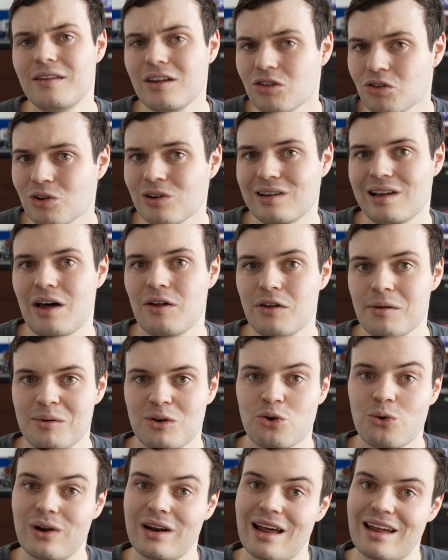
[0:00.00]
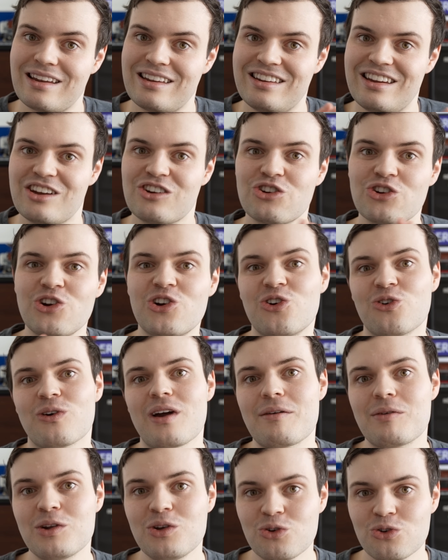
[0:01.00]
This could allow them to create additional
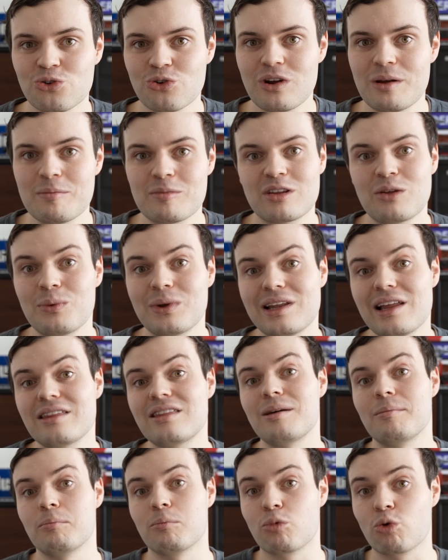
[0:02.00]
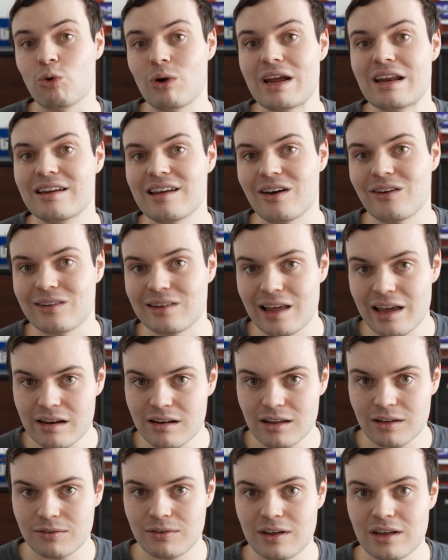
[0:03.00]
revenue streams that would let them bring down
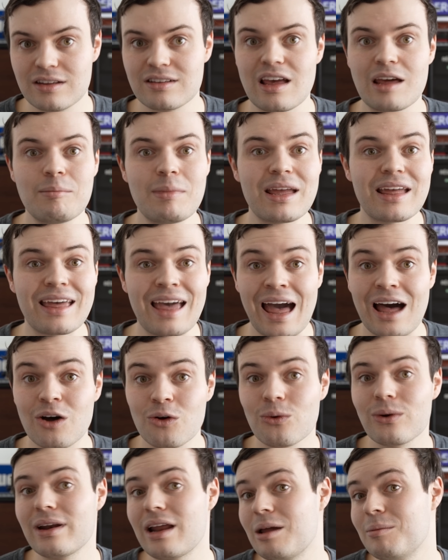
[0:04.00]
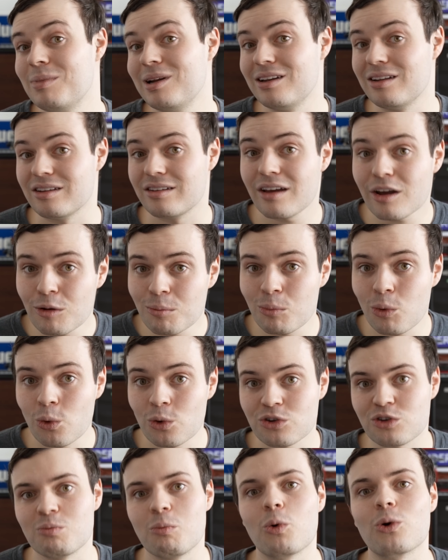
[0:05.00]
landing fees and make Calgary and Edmonton's
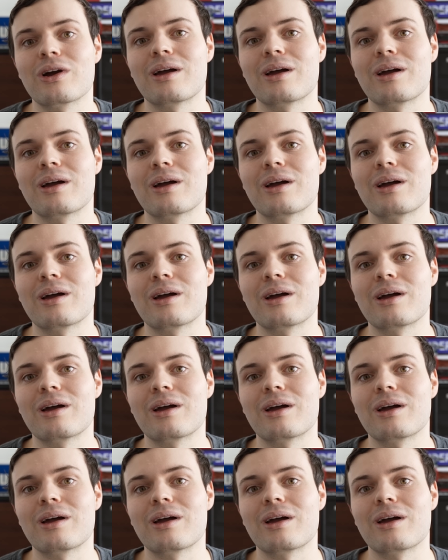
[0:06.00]
airports more